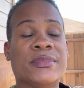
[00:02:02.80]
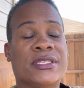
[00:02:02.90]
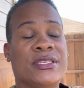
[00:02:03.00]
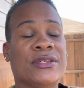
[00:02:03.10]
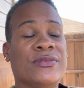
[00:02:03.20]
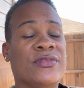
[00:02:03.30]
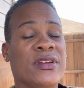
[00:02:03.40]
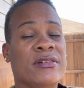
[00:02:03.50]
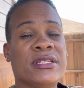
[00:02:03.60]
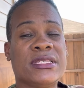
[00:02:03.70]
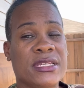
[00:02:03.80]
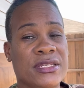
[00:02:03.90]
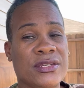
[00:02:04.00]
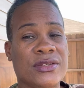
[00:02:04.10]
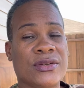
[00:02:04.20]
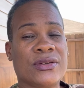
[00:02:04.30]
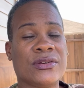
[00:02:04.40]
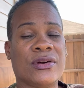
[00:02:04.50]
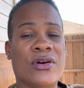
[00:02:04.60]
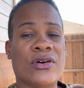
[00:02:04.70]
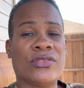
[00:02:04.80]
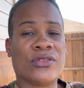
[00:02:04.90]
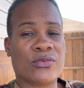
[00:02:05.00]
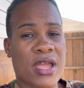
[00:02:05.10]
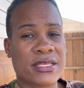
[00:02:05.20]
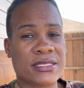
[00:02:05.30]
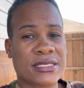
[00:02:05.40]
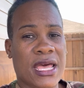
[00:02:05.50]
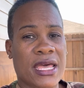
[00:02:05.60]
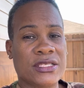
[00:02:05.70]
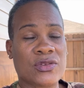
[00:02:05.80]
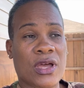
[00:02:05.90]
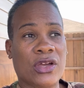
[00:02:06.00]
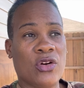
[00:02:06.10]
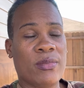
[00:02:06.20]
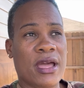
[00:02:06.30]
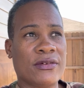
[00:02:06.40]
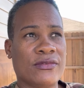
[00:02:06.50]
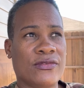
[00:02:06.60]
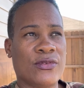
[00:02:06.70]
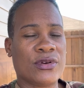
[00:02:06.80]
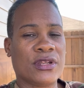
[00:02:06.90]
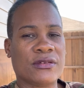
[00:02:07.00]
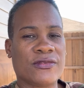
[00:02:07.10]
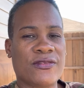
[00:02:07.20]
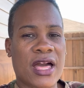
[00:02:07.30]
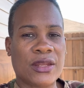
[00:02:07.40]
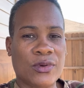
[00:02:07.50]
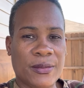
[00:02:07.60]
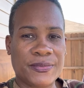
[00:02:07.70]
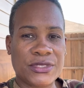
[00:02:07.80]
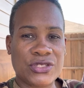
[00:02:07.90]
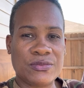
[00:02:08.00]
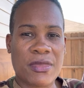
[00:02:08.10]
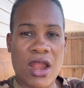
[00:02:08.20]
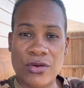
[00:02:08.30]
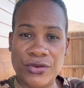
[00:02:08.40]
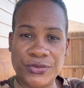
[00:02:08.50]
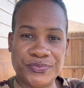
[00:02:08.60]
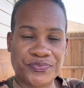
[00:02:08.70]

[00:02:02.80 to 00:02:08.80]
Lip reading: still very tender on the right side. So I go back for another follow-up tomorrow,